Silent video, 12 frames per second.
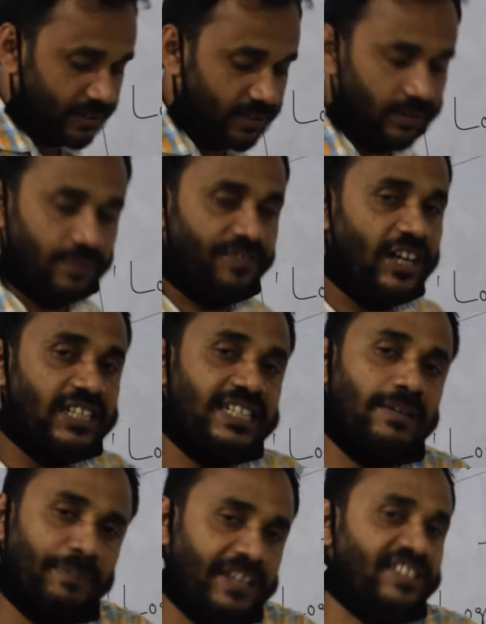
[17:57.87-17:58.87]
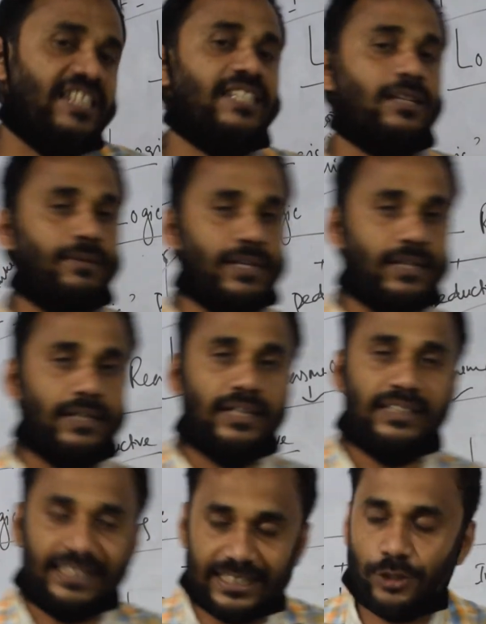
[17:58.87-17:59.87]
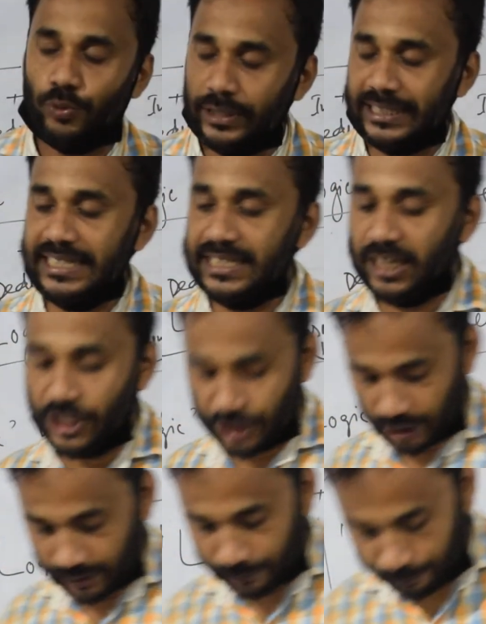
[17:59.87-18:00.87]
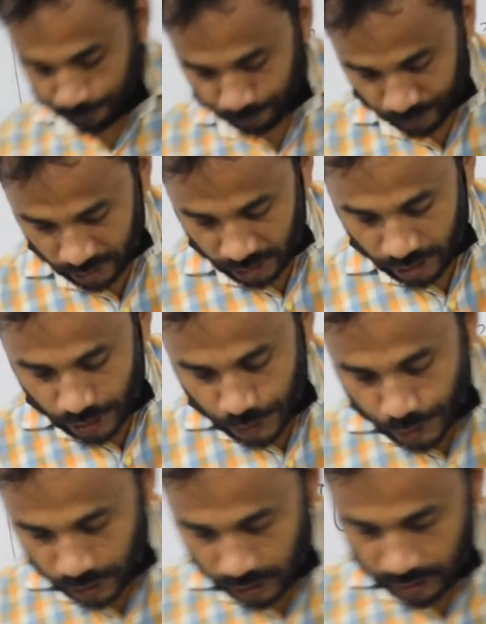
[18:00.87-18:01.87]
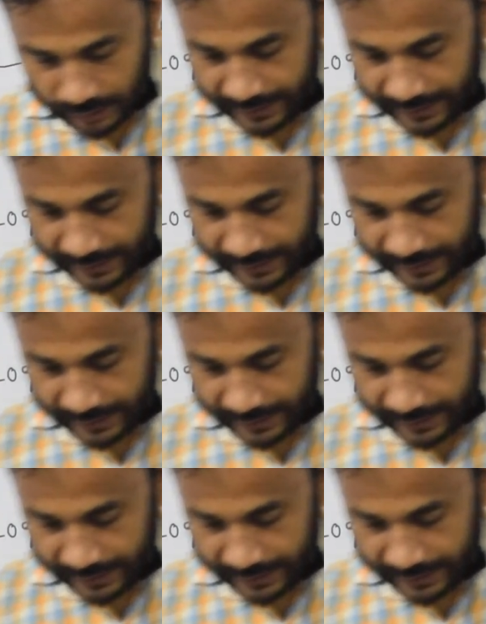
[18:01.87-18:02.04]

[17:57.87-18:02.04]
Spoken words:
the first topic is that is what is logic. So